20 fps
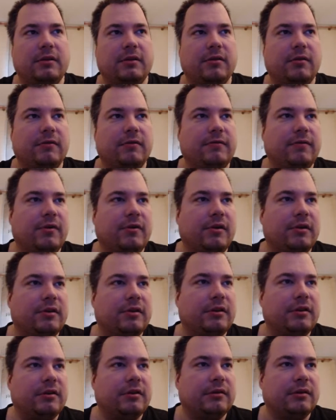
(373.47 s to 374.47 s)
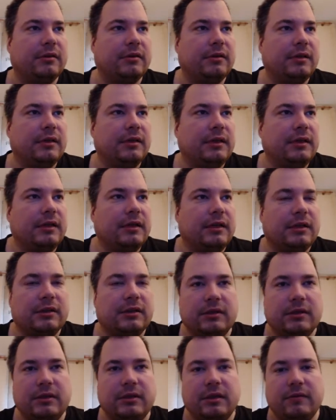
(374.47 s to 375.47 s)
or the fonts, or
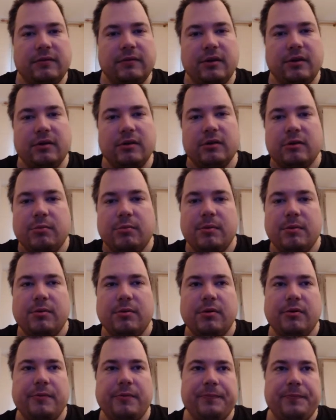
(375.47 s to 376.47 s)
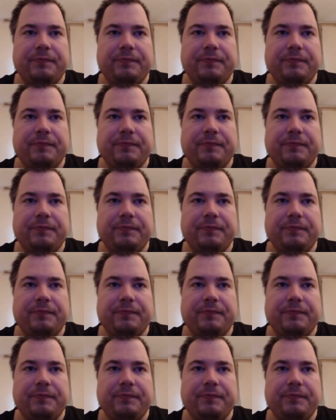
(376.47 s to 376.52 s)
so that for those people